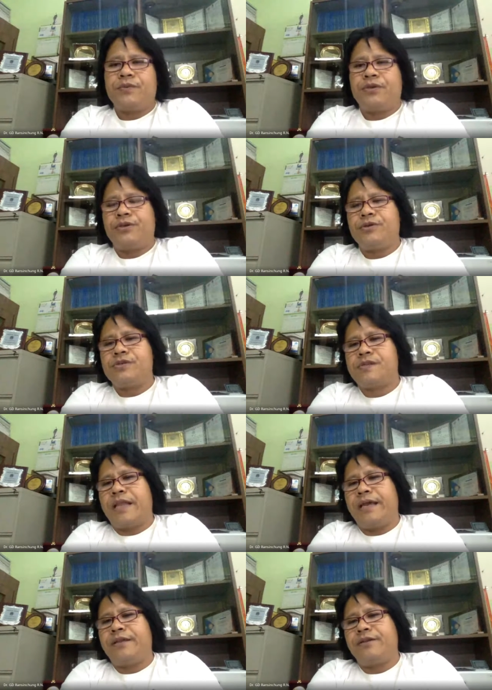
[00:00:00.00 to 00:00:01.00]
use
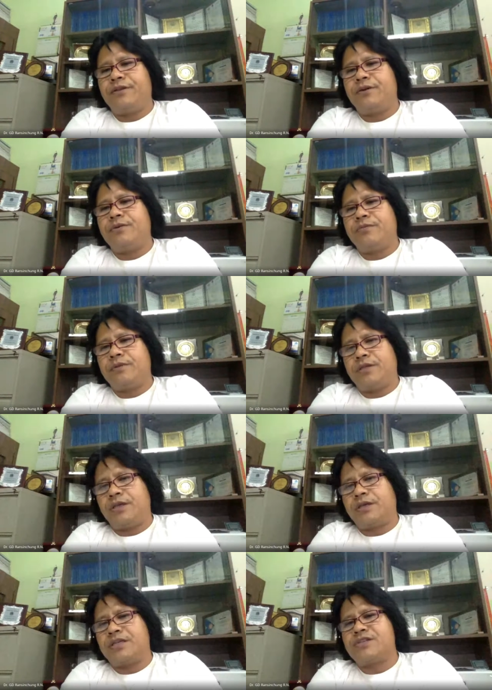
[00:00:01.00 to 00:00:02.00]

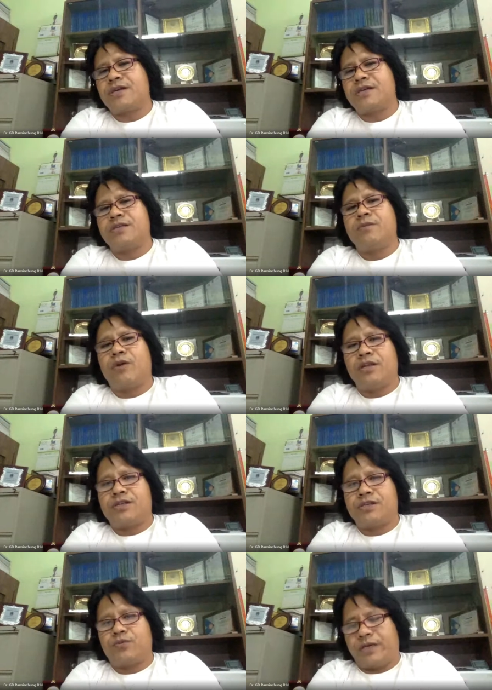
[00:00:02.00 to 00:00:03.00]
the construction
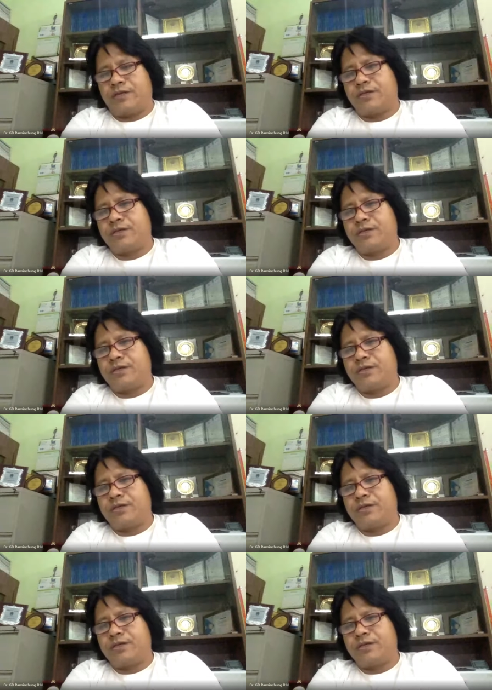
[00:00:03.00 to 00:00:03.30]
demolished waste.